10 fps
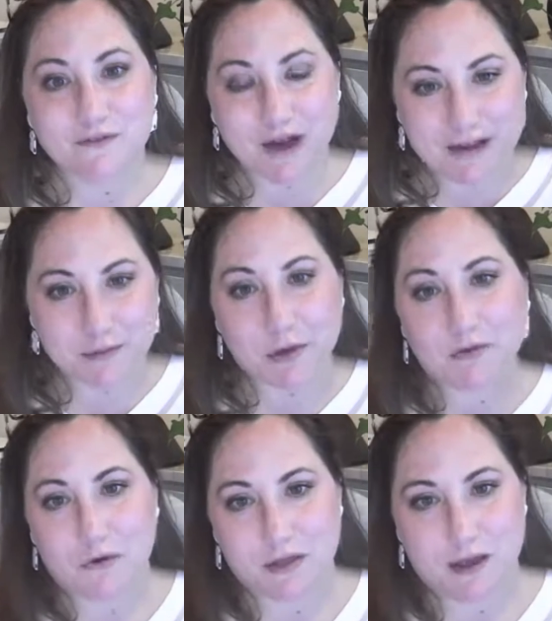findable
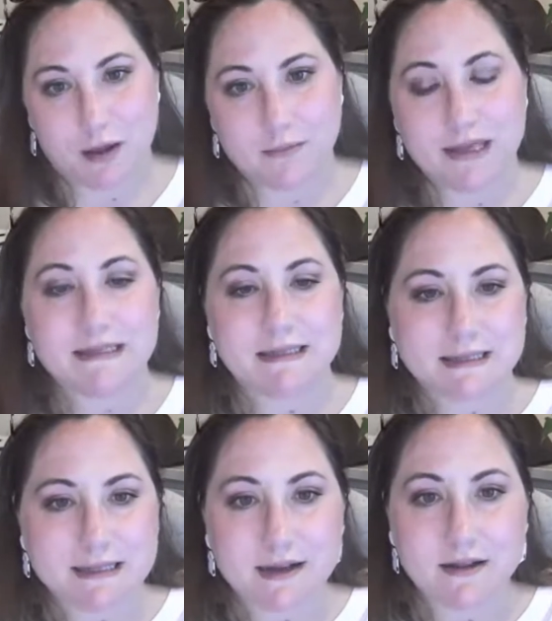for them. It's
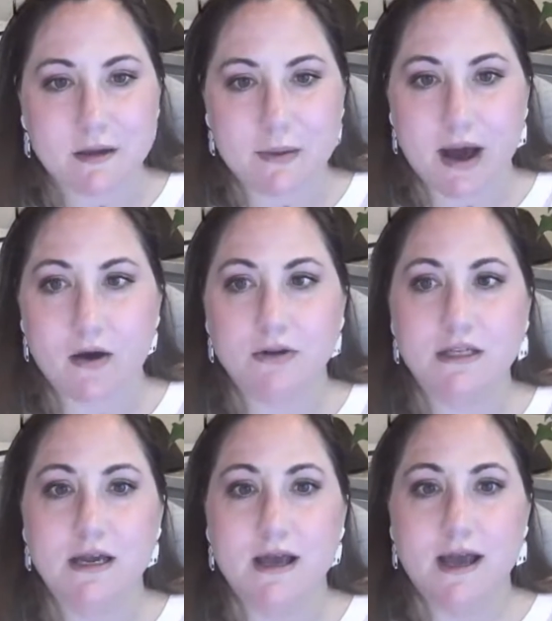still about
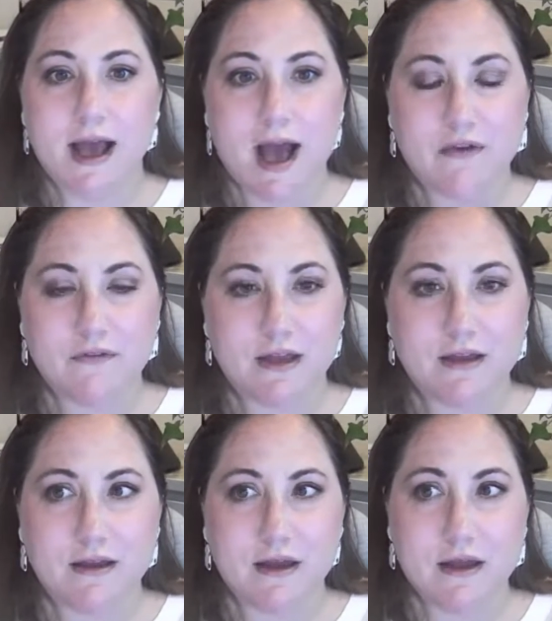
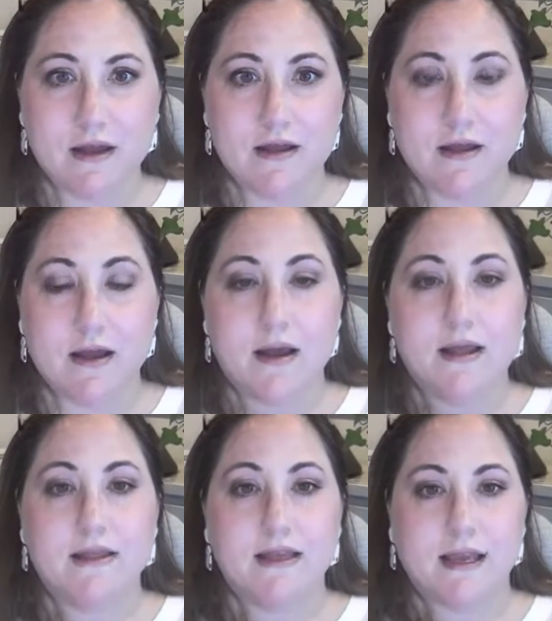having
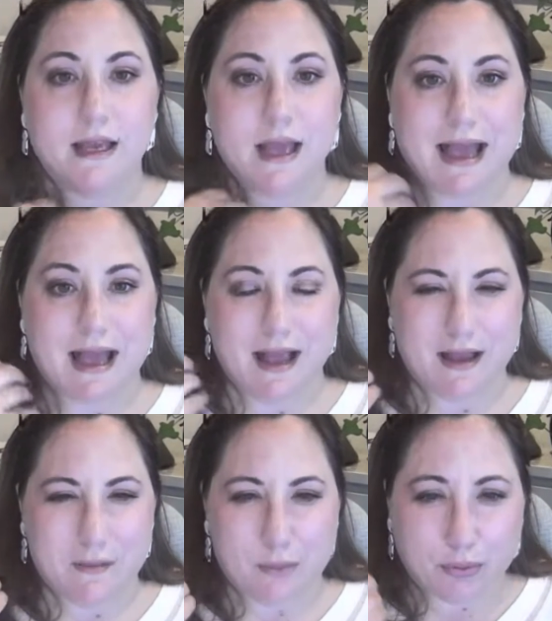the
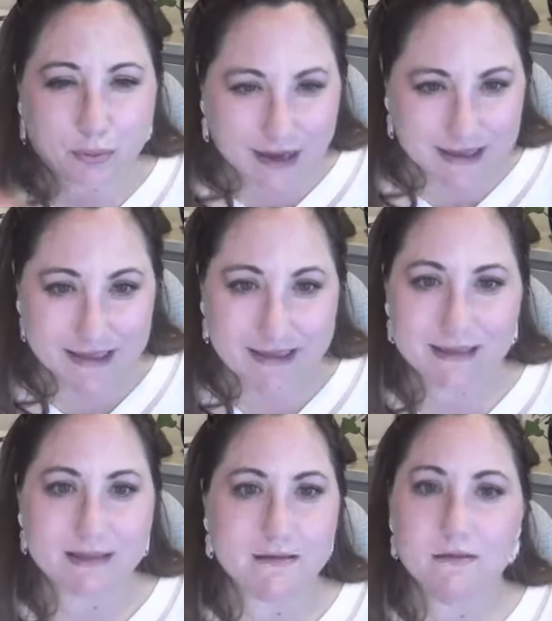
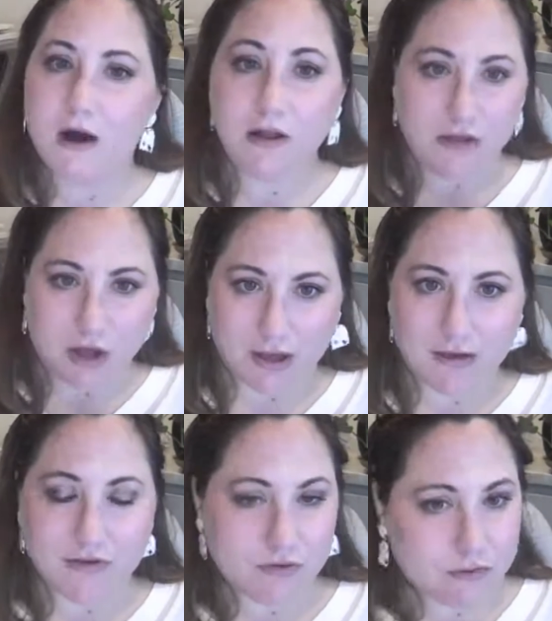presence online,
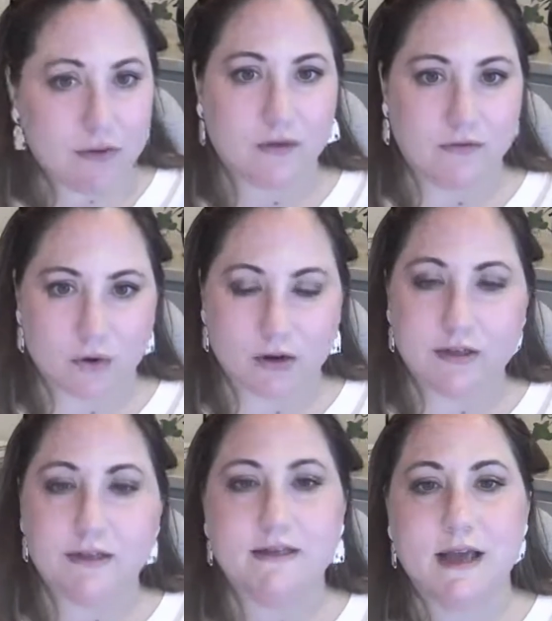of
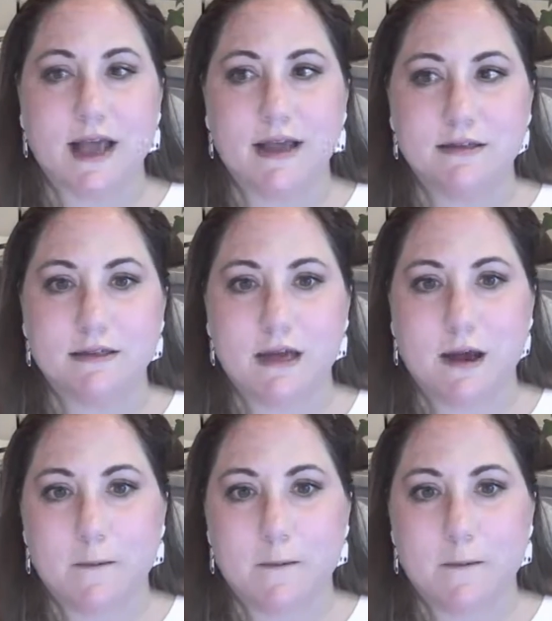course, and